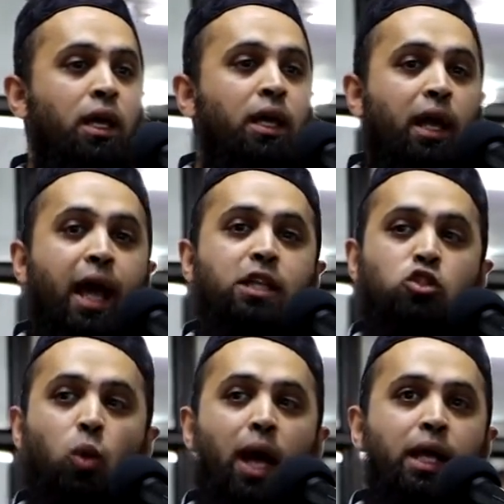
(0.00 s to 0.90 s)
He
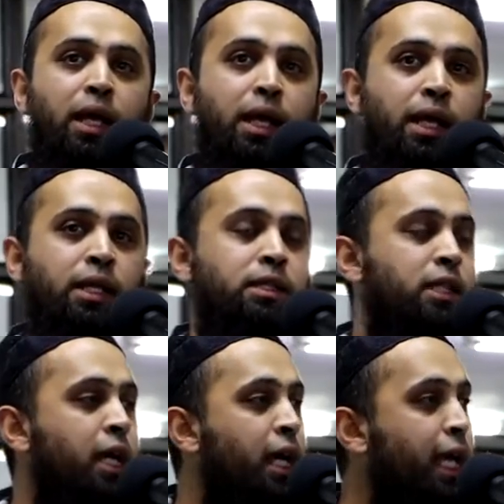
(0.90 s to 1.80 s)
writes while he
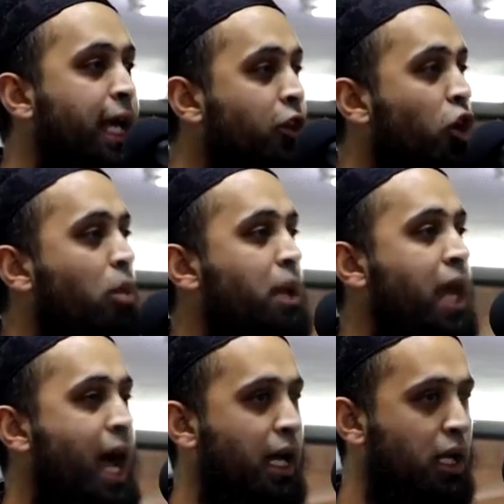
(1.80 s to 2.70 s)
is in Robben
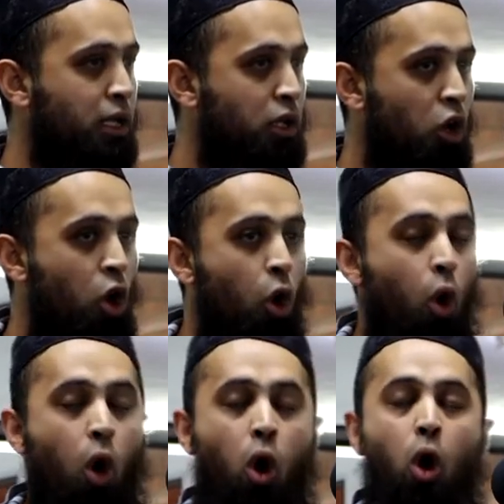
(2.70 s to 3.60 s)
Island
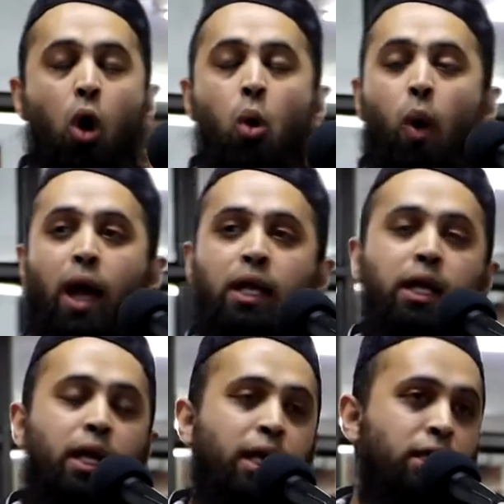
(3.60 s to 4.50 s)
or while
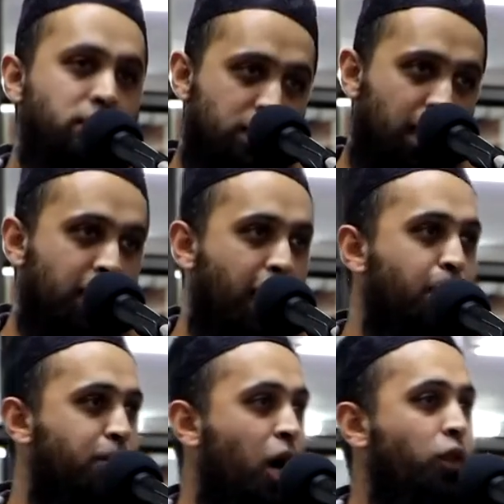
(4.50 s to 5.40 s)
he is in
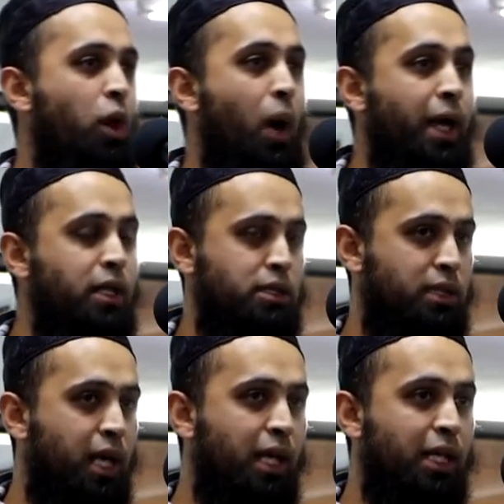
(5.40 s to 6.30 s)
Cape Town, the wider
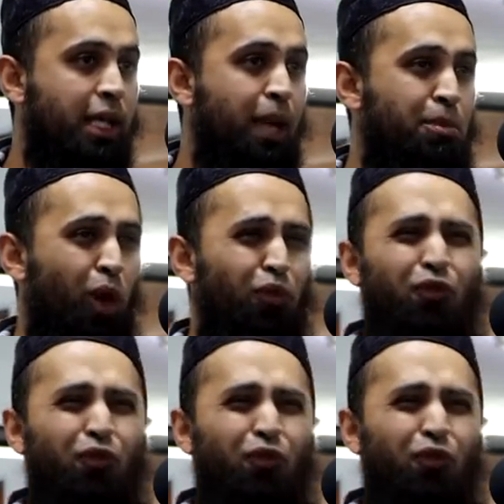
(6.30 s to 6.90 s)
stay in Cape Town.